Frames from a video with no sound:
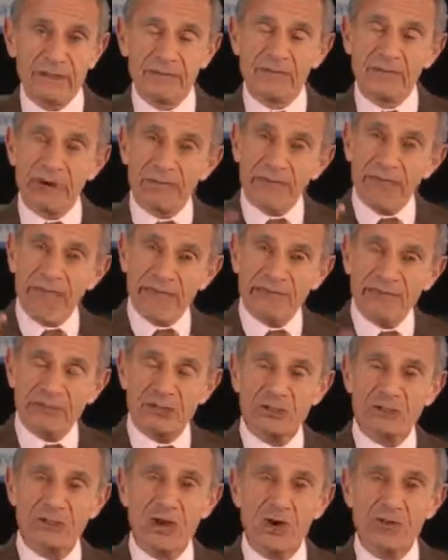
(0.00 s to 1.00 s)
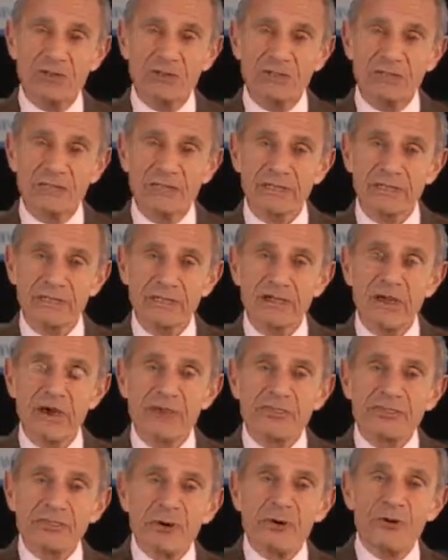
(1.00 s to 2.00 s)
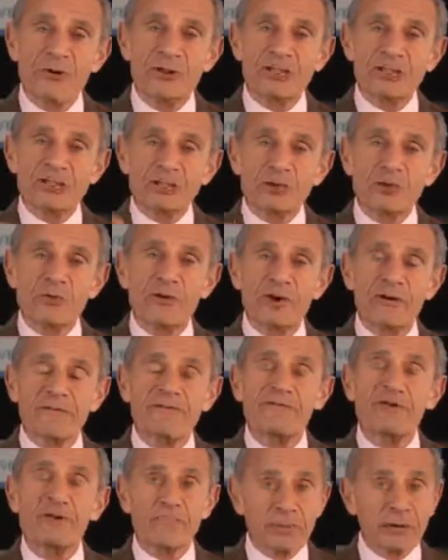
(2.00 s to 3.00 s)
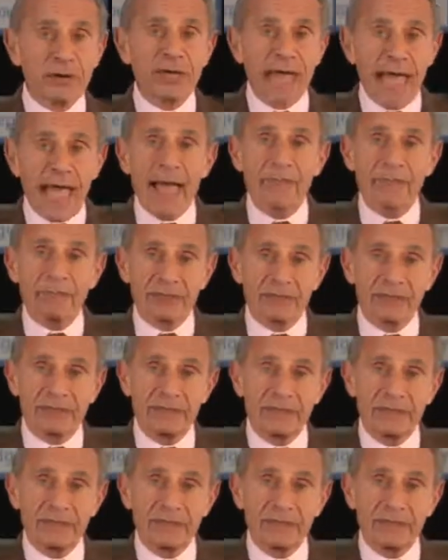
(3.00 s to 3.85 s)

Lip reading: But paving stones, 30 square foot per capita.